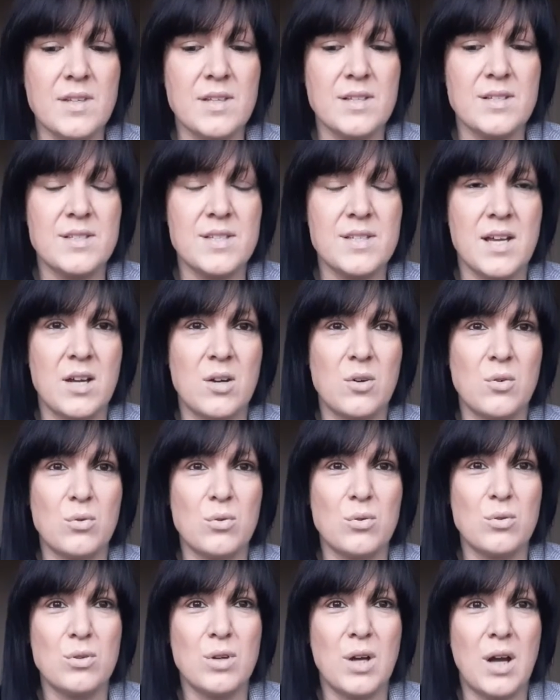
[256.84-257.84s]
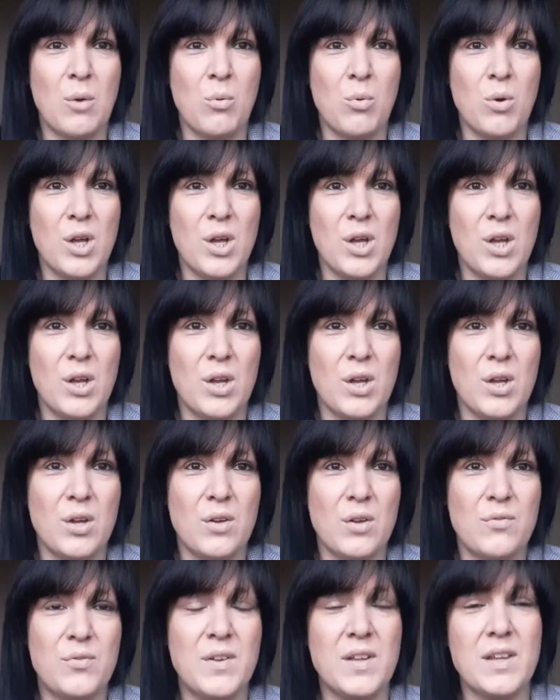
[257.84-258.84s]
so I were
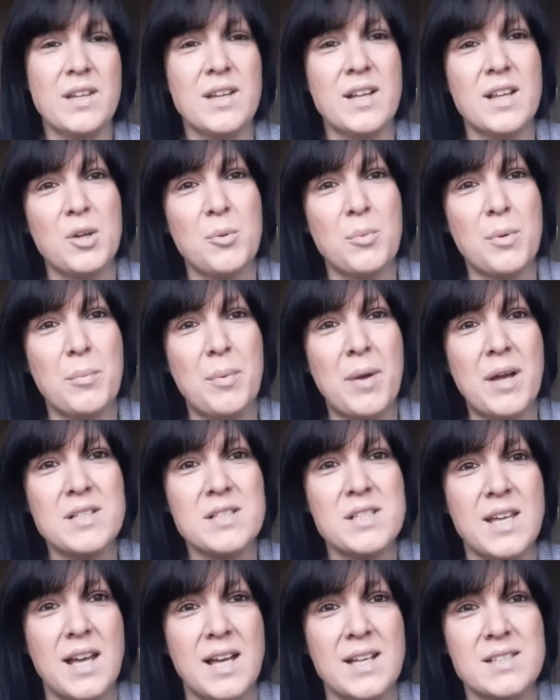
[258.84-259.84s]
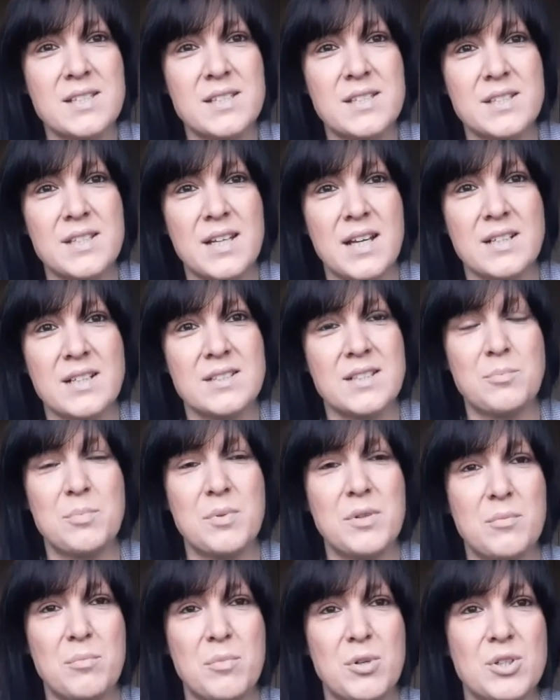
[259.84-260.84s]
feeling a little bit better yesterday because I've
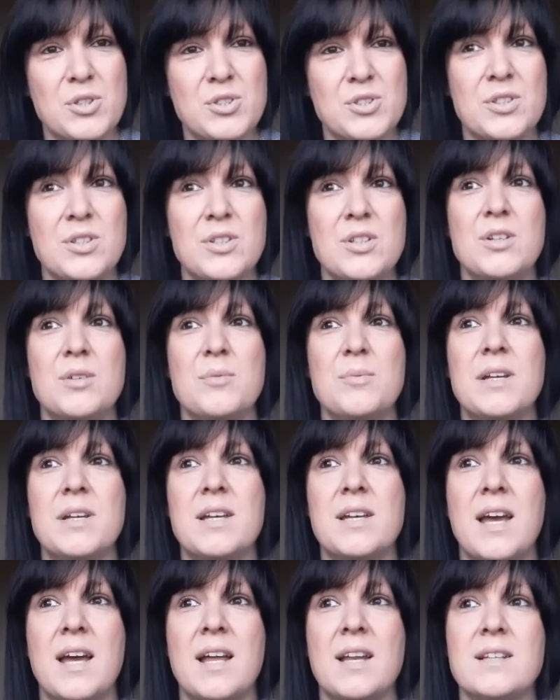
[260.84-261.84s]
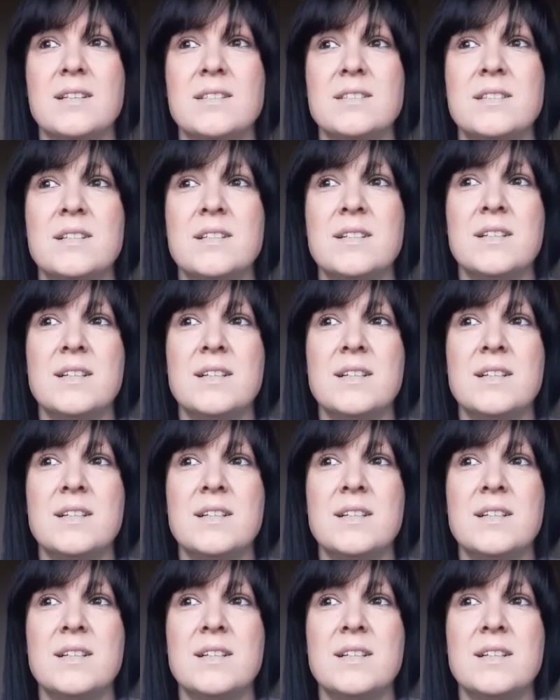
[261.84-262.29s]
been emotional all weekend.